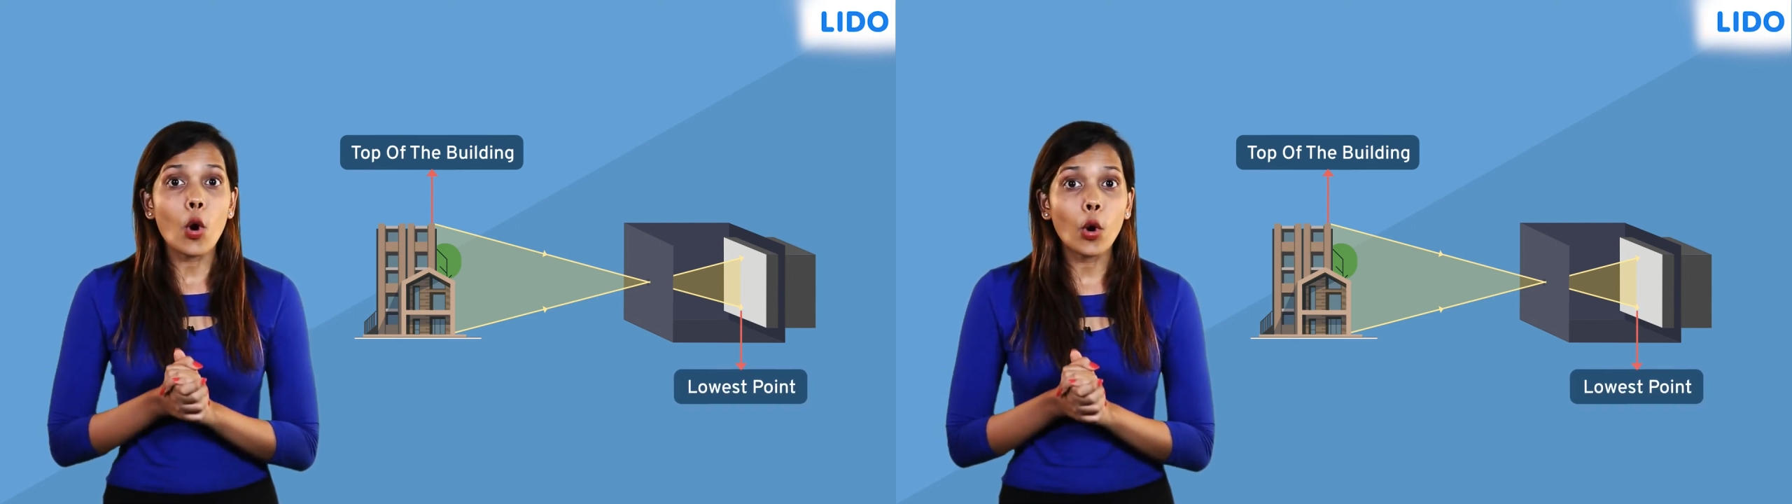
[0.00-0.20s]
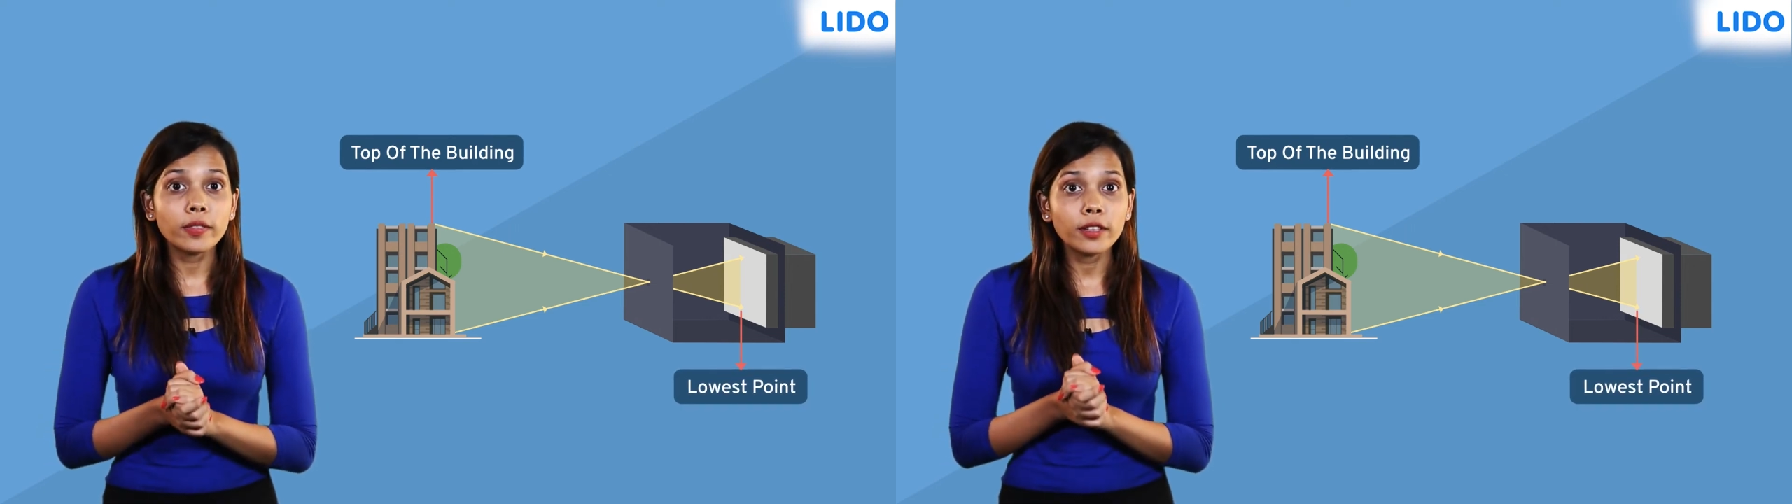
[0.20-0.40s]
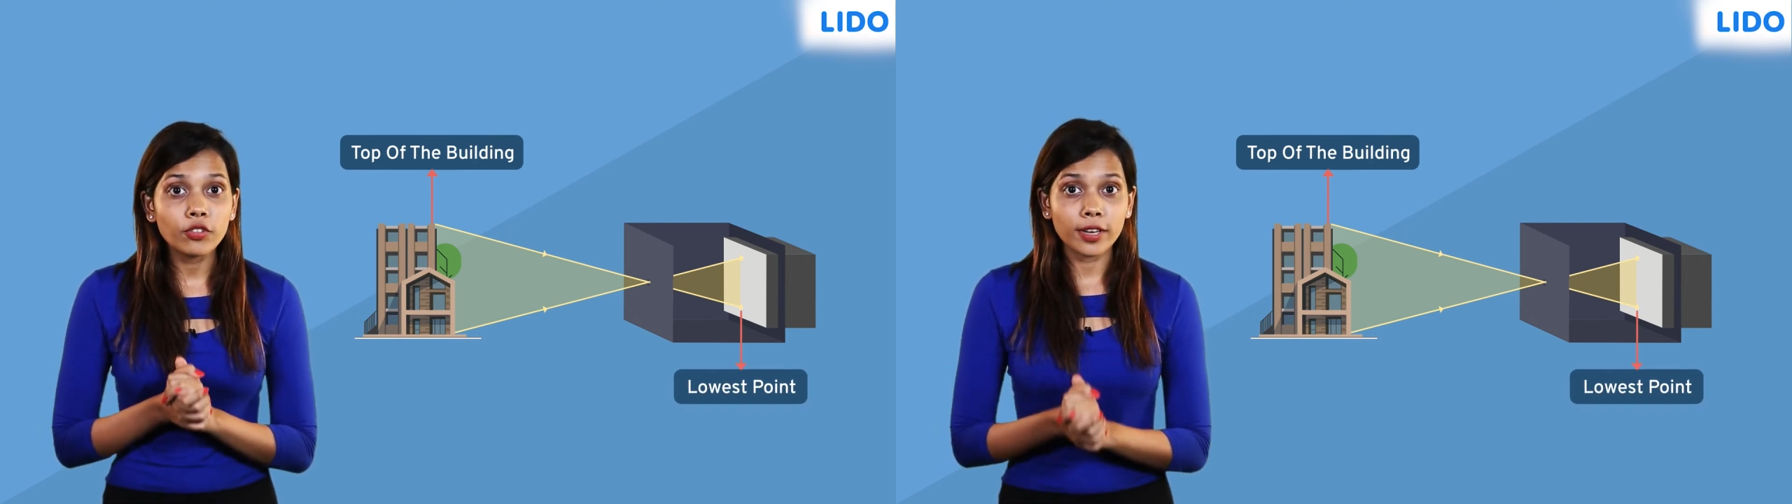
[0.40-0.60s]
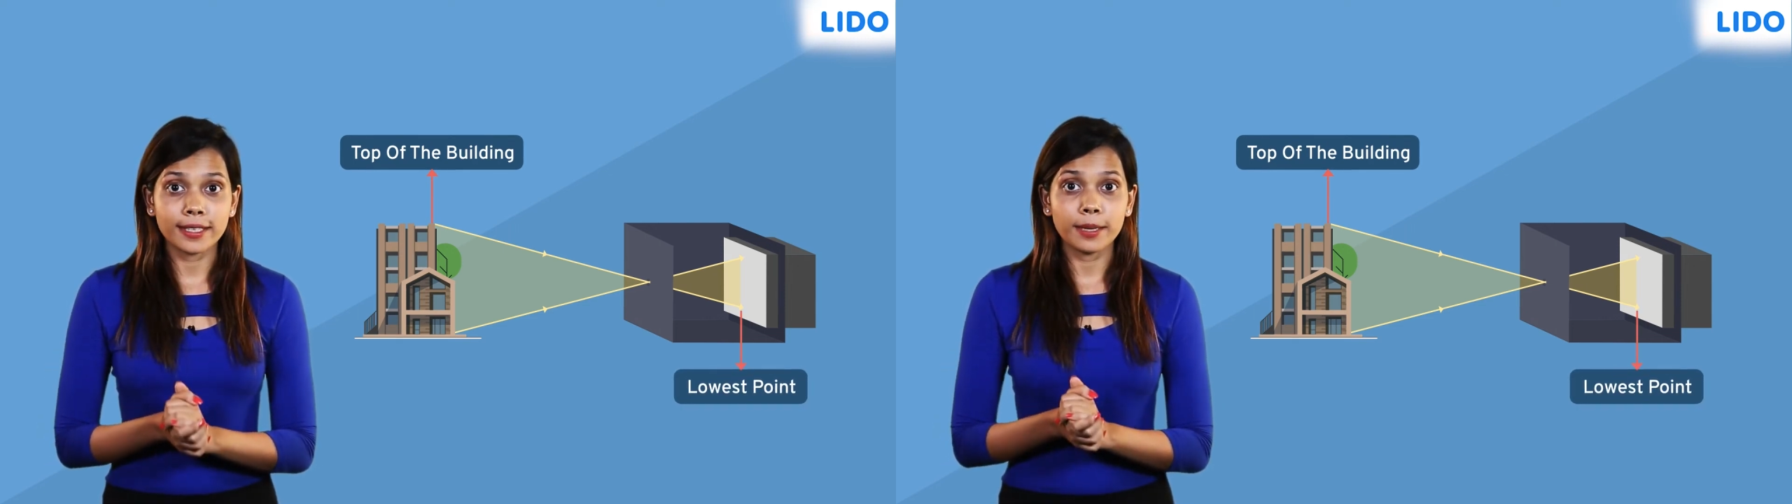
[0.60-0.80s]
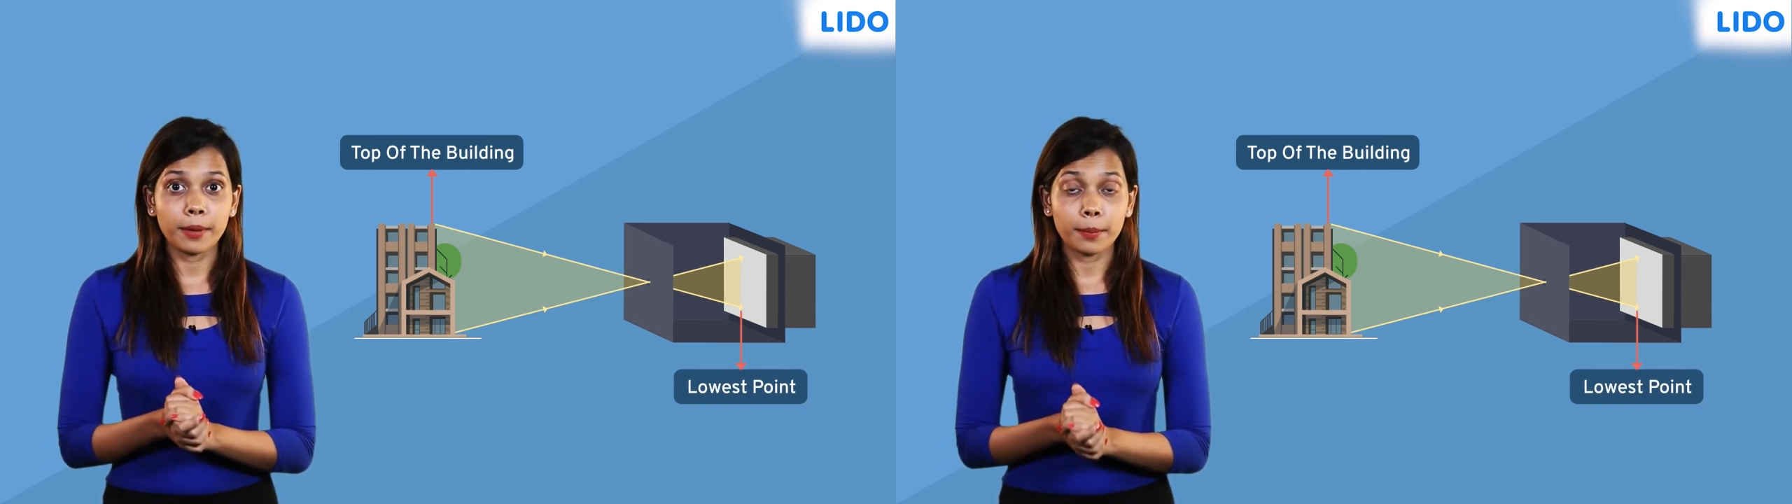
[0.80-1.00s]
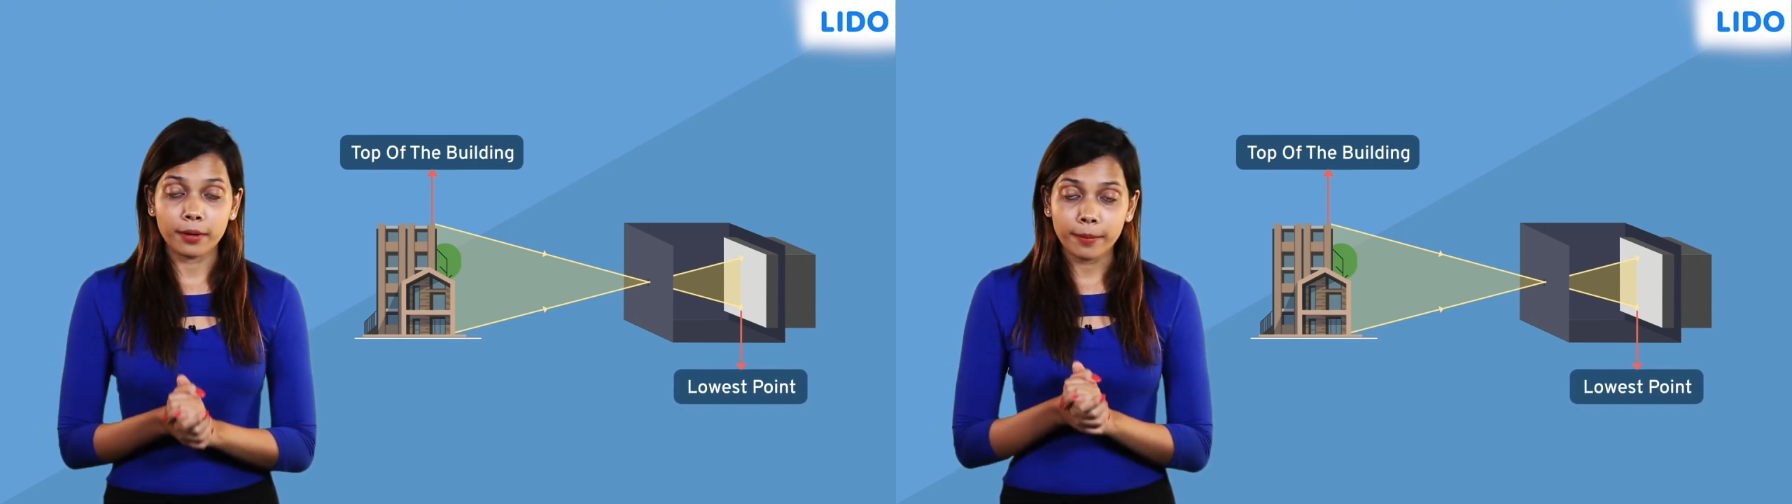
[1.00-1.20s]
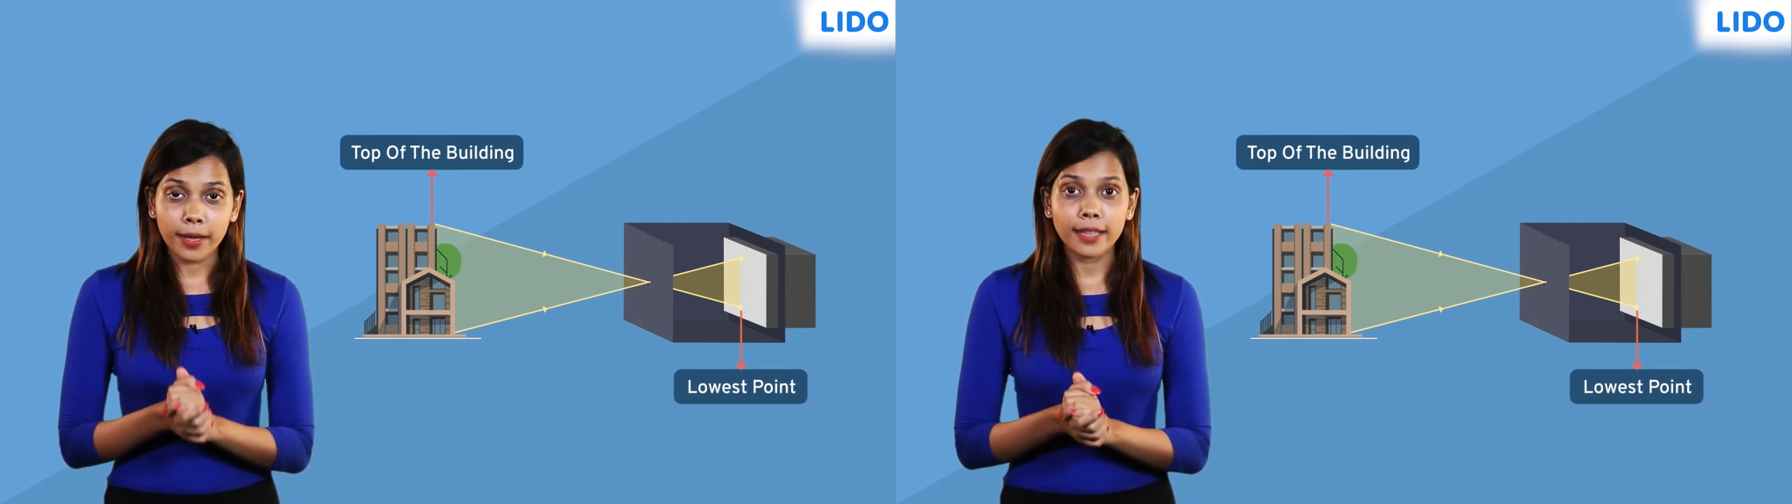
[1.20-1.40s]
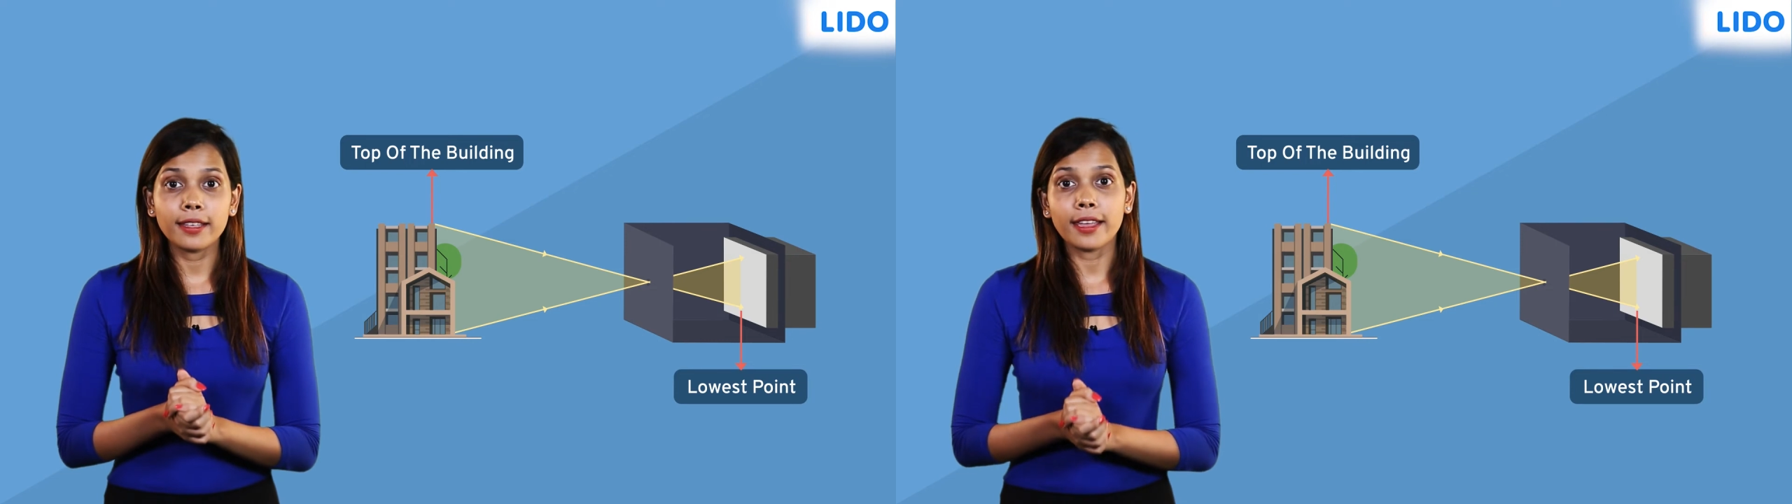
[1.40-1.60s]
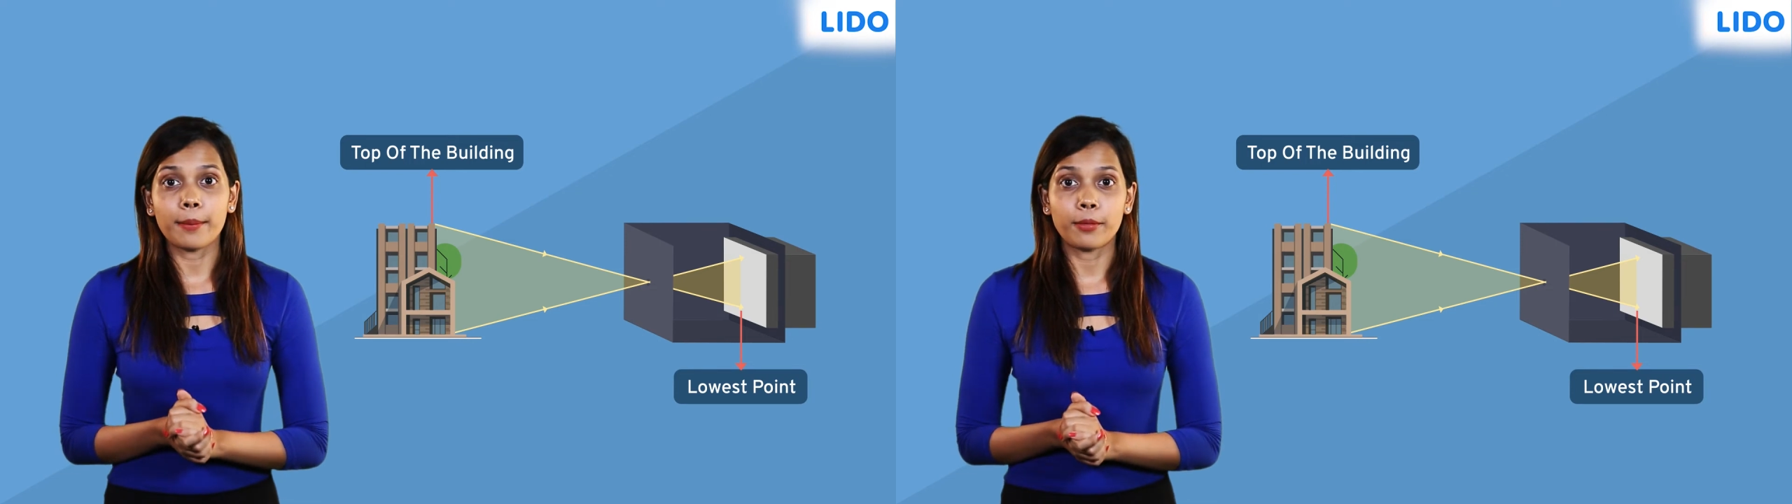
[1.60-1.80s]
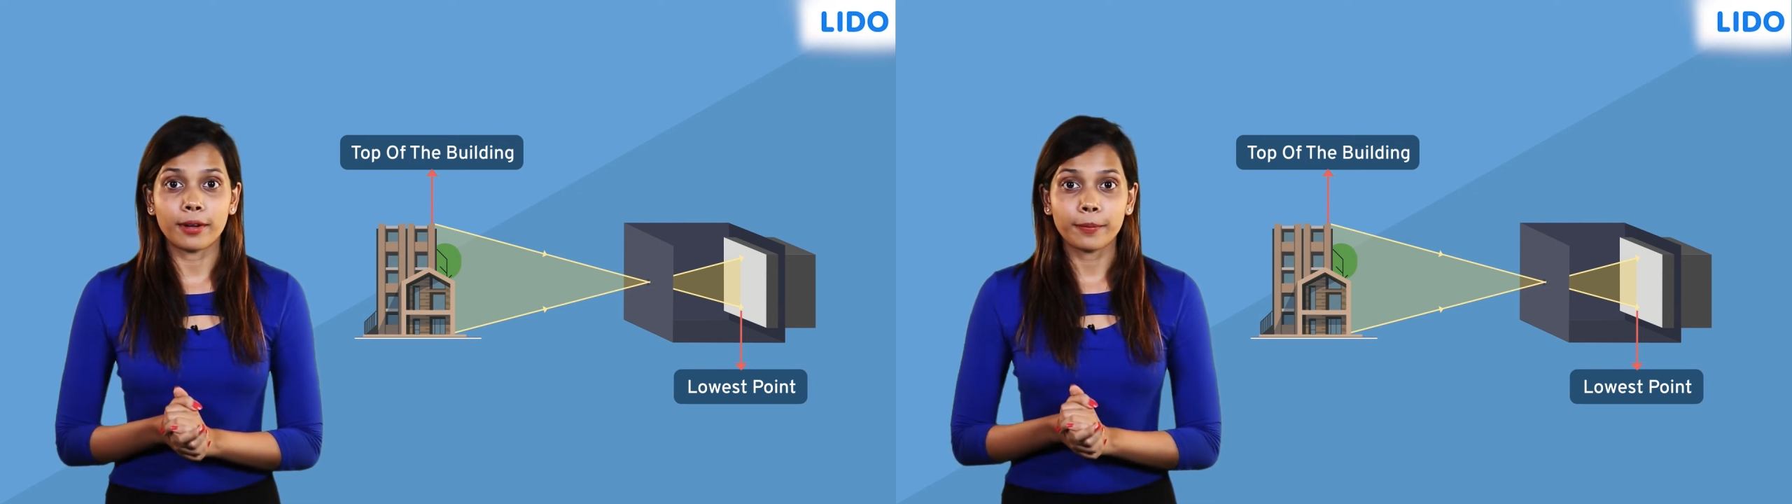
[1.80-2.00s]
on the tracing paper in the
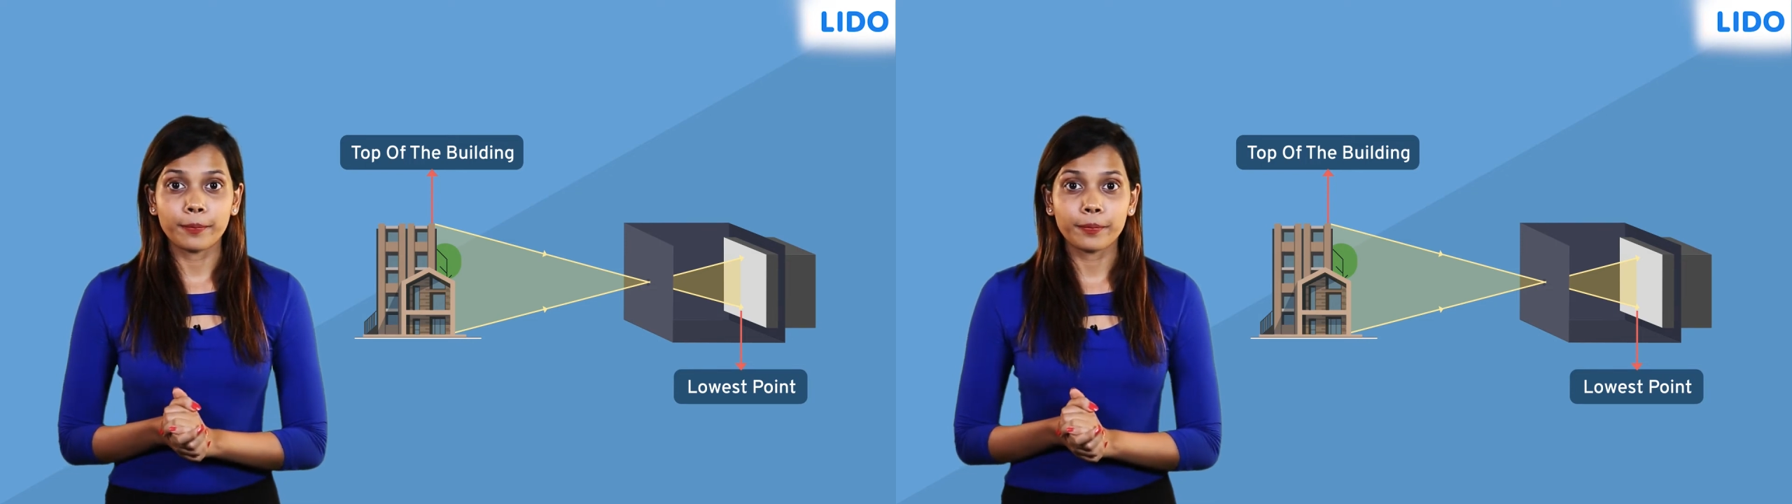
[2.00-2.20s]
camera.